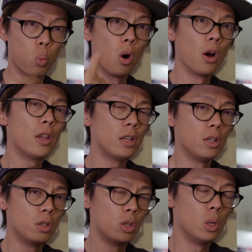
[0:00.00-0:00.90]
Why
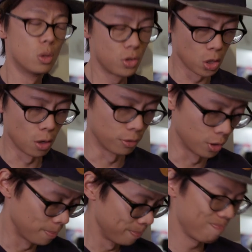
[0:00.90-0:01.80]
do you deserve
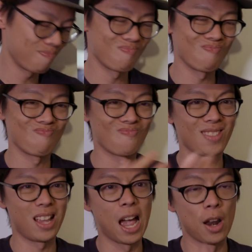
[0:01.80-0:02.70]
it?
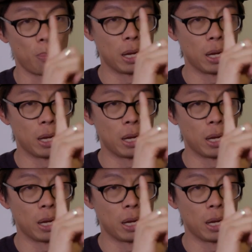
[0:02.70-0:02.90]
And I'll